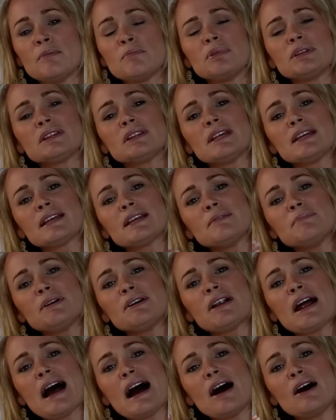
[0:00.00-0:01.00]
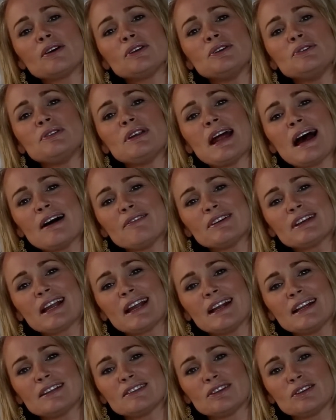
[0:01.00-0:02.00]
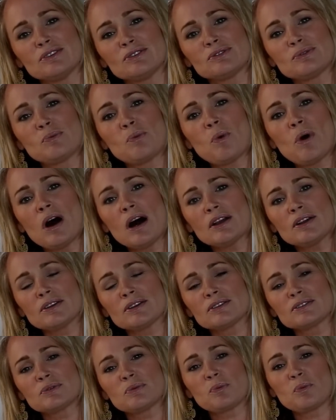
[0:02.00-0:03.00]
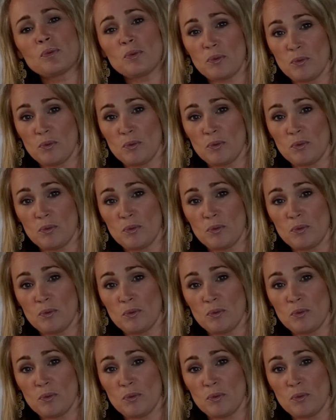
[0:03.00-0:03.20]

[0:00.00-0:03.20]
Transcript: But think about how you navigated those waters